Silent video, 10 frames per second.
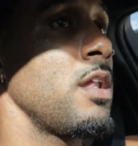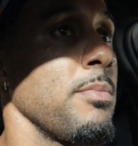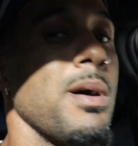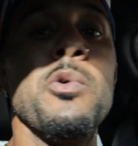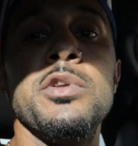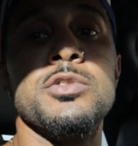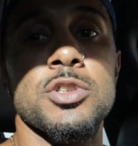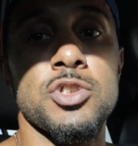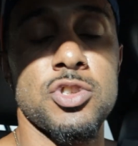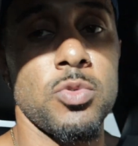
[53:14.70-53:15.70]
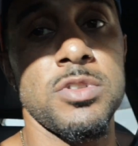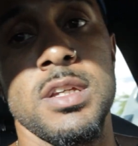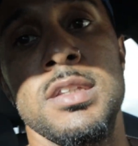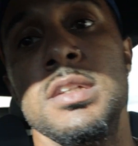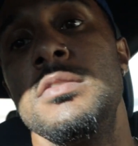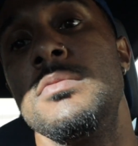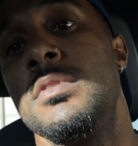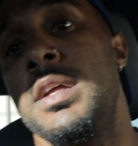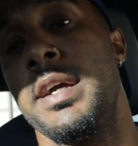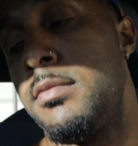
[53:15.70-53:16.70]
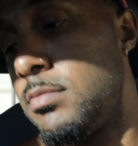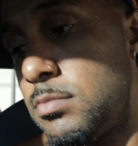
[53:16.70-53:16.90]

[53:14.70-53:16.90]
Like, my windows are so tinted, like,